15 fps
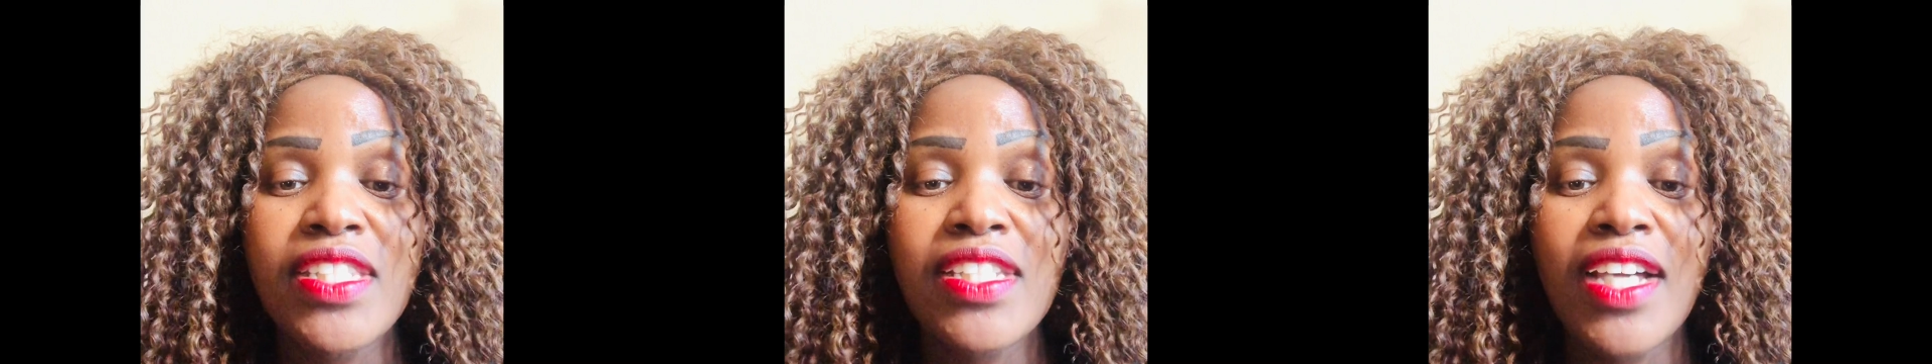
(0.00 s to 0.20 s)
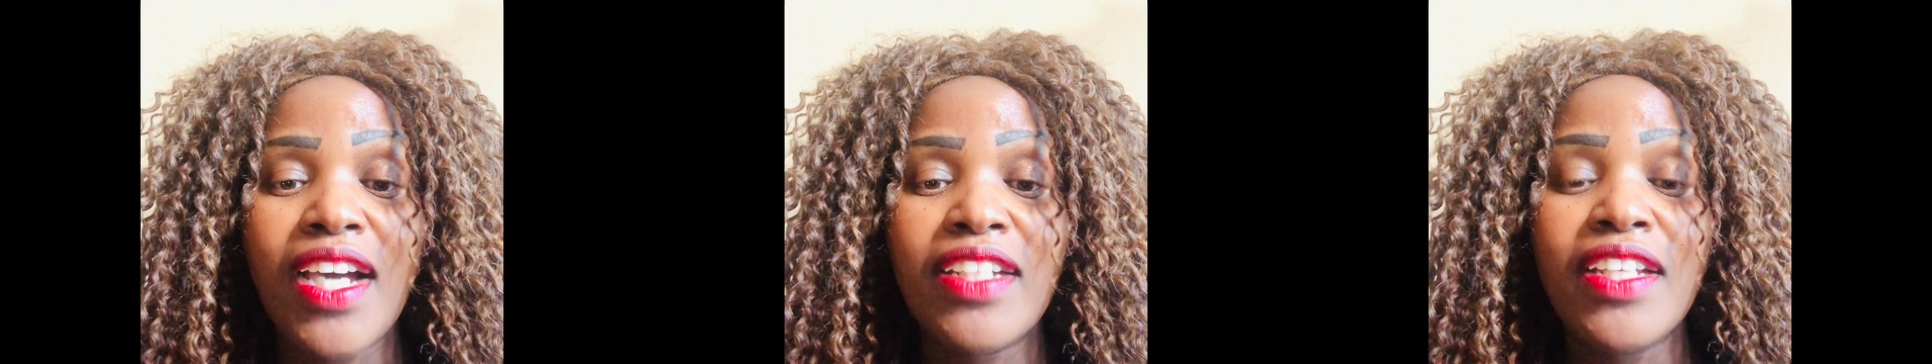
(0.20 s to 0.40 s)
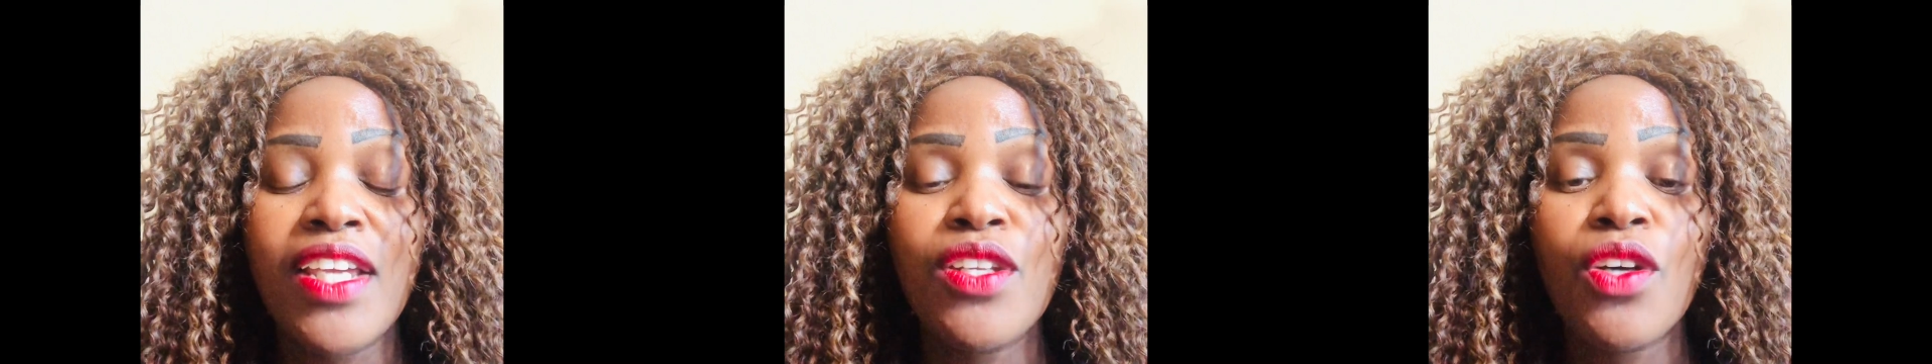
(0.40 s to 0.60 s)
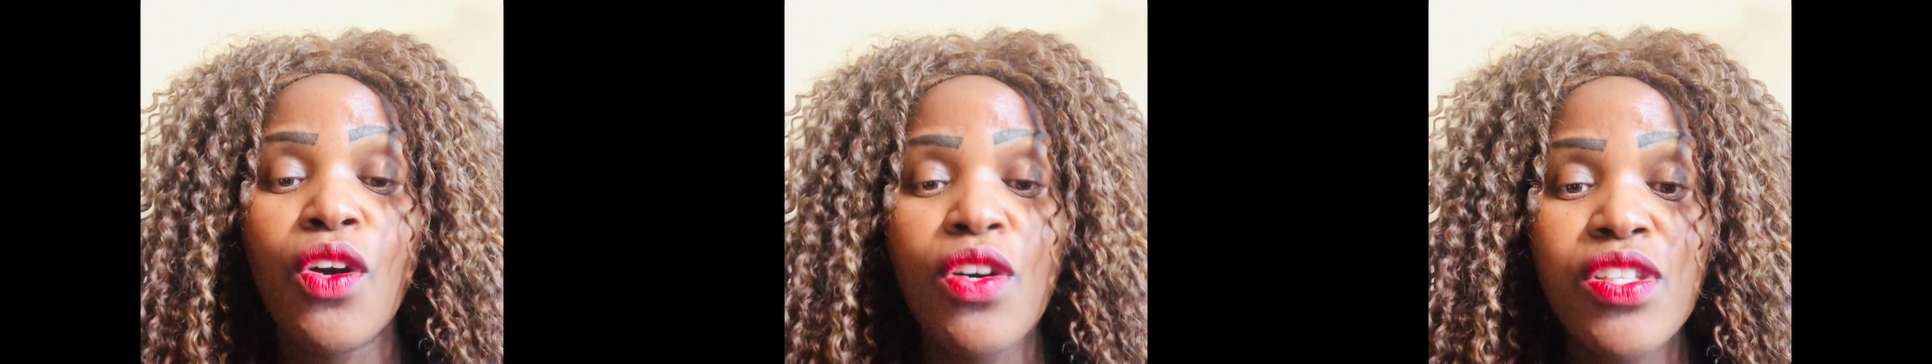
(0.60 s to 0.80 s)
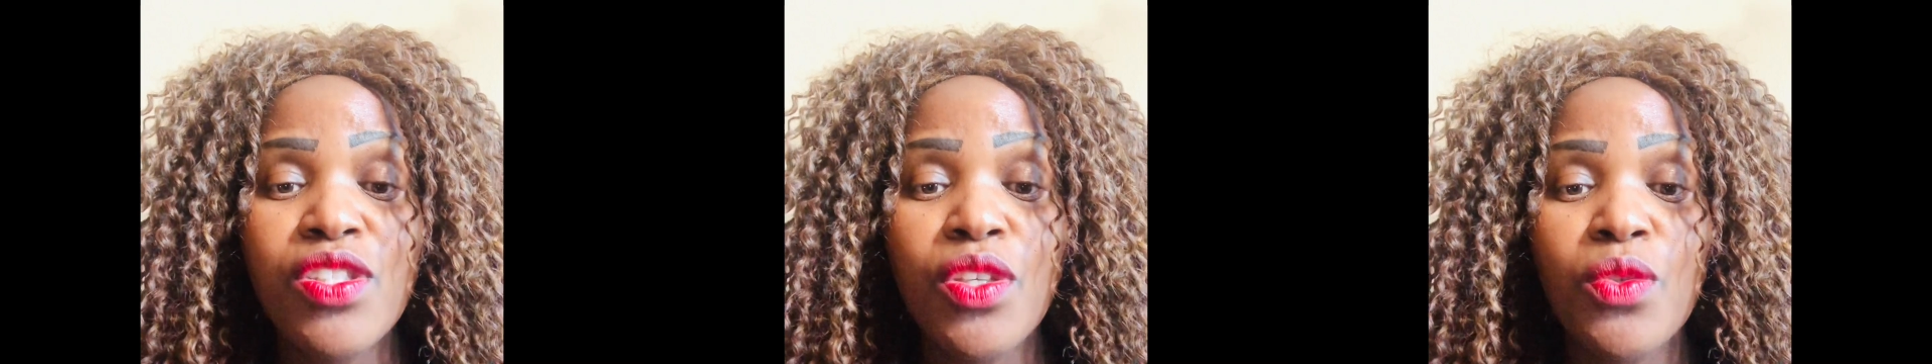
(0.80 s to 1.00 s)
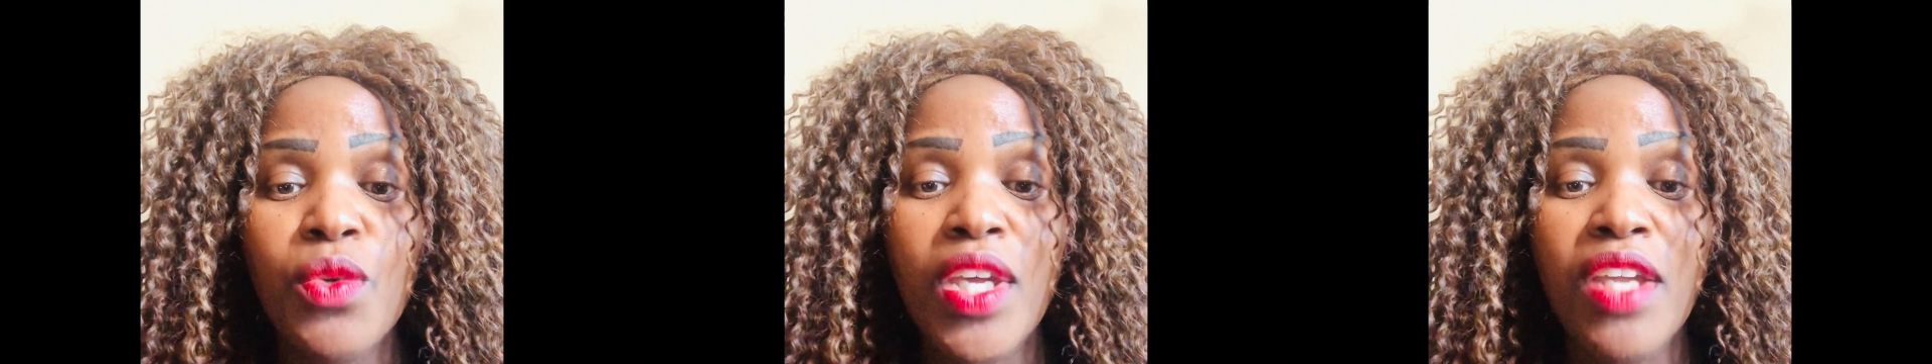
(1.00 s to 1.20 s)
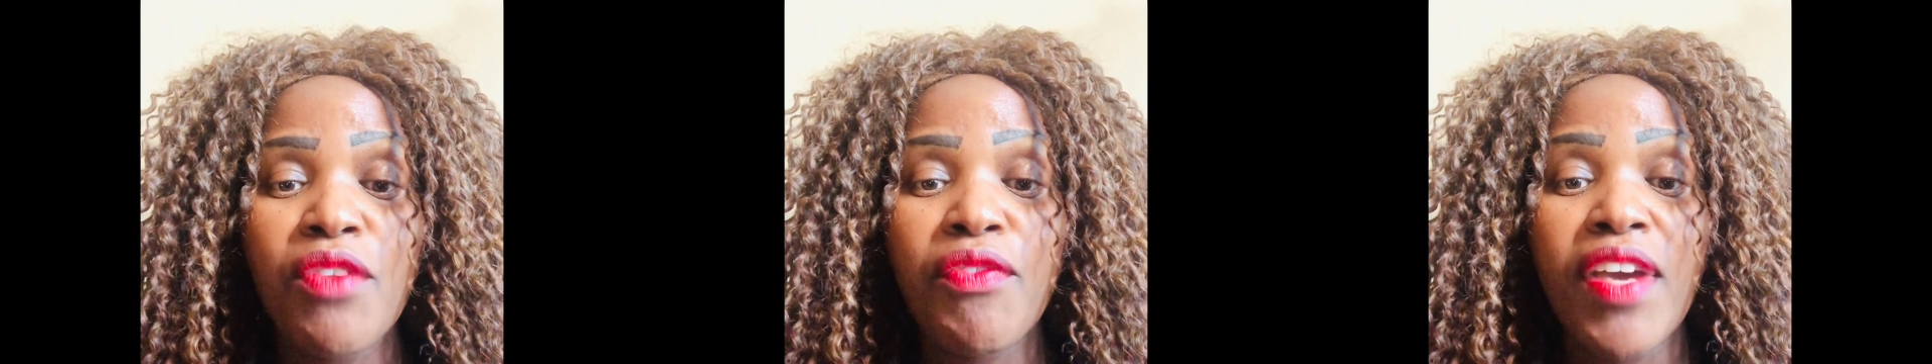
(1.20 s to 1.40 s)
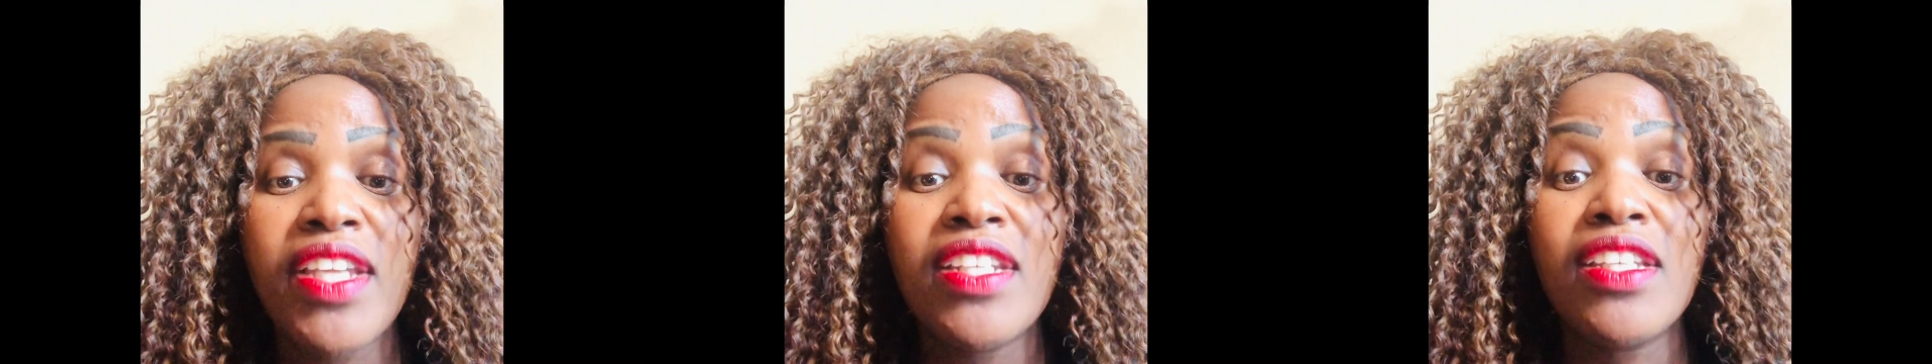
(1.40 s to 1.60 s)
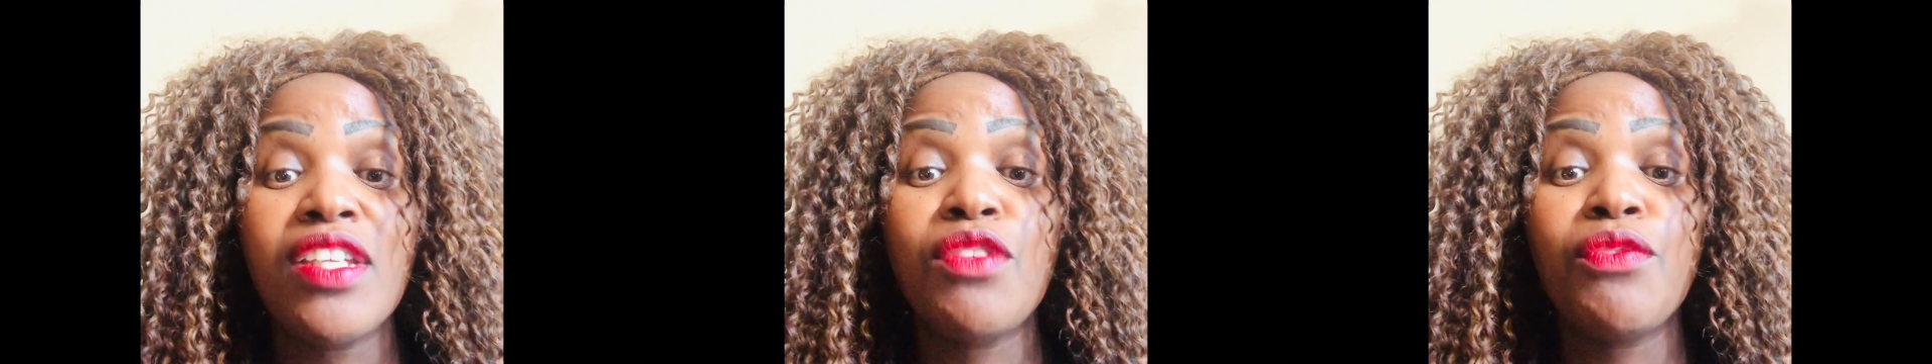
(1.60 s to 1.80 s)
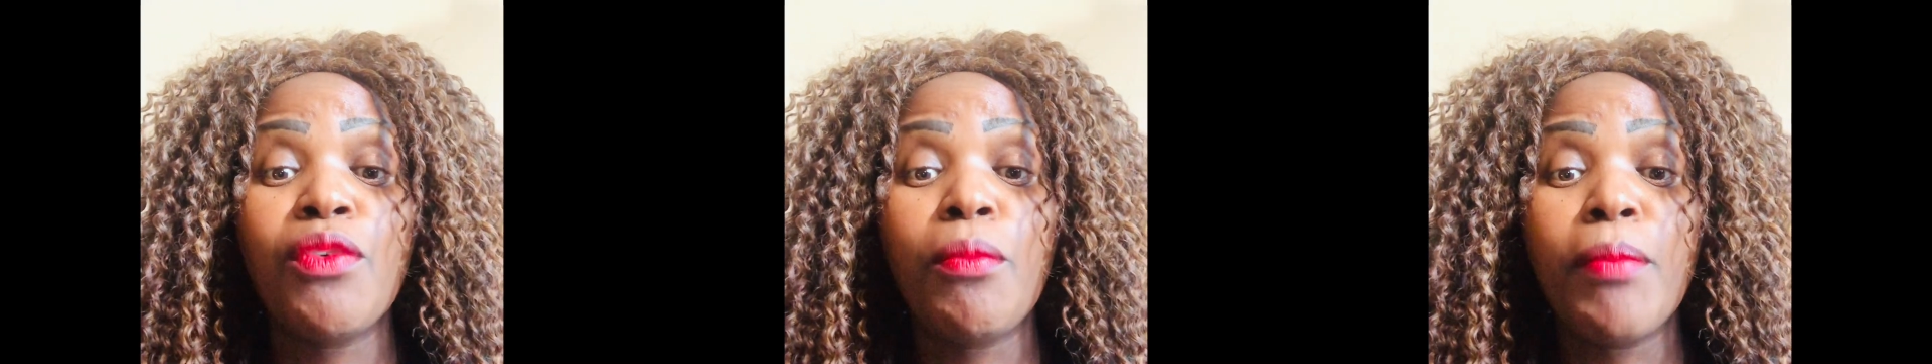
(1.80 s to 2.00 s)
card and also you can find
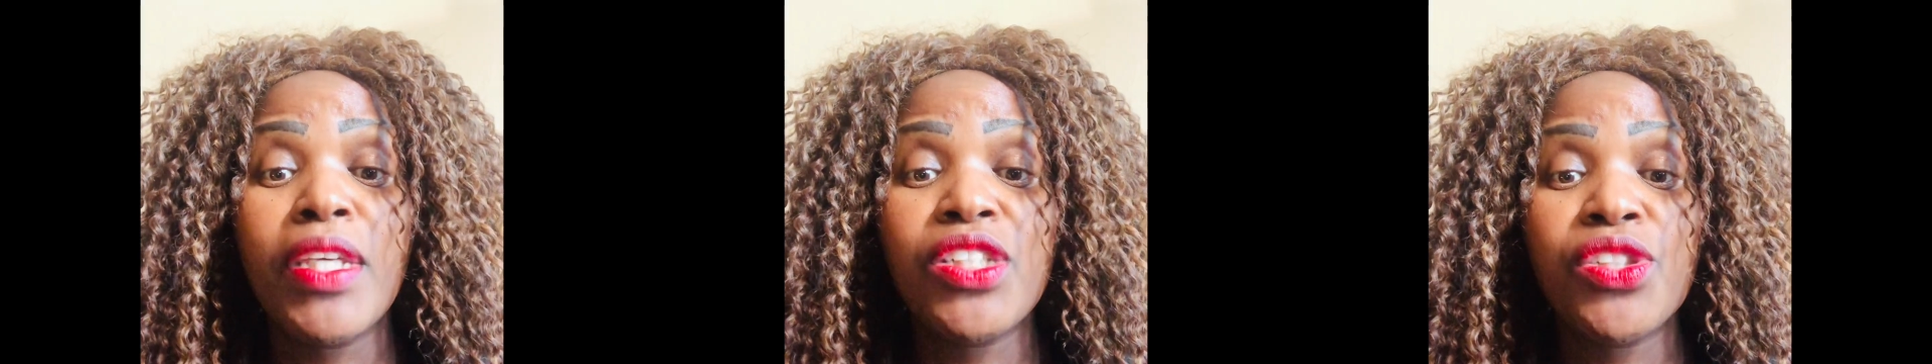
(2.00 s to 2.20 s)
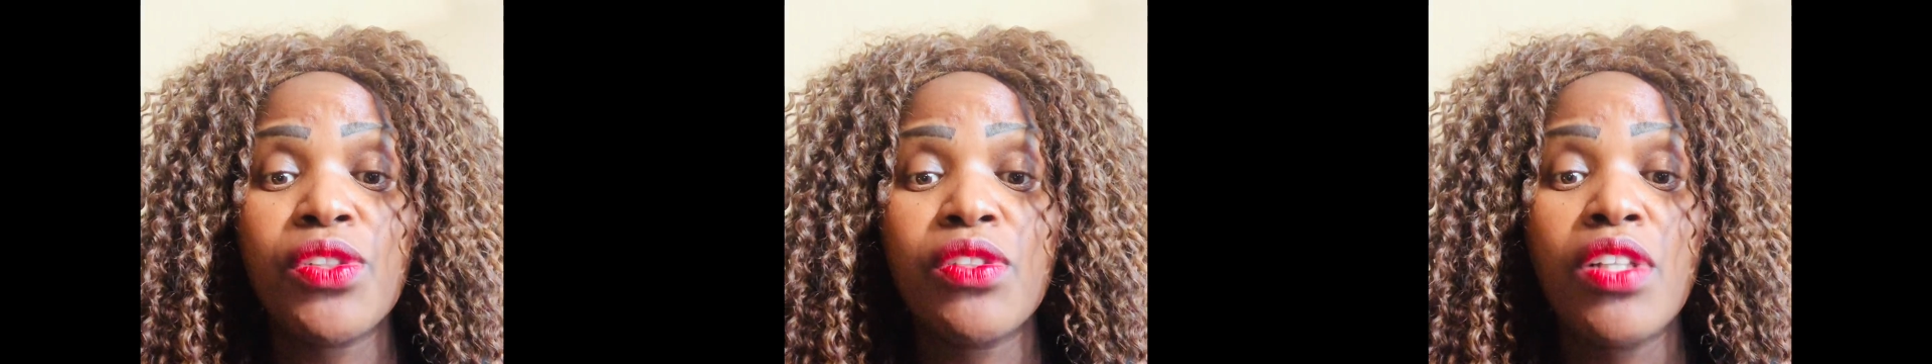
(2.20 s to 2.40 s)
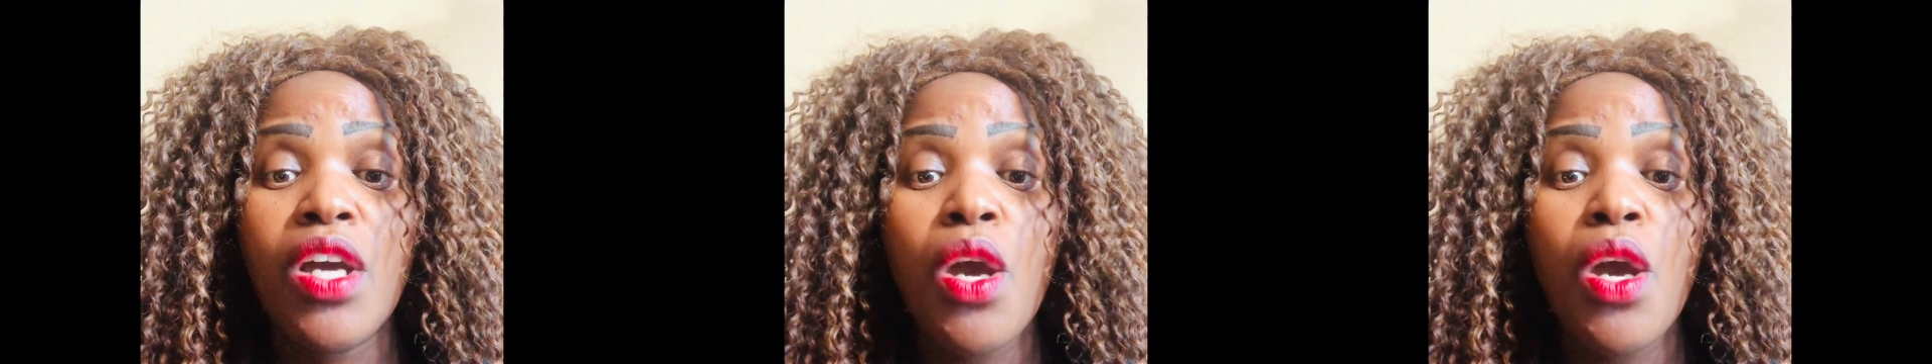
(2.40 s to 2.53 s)
information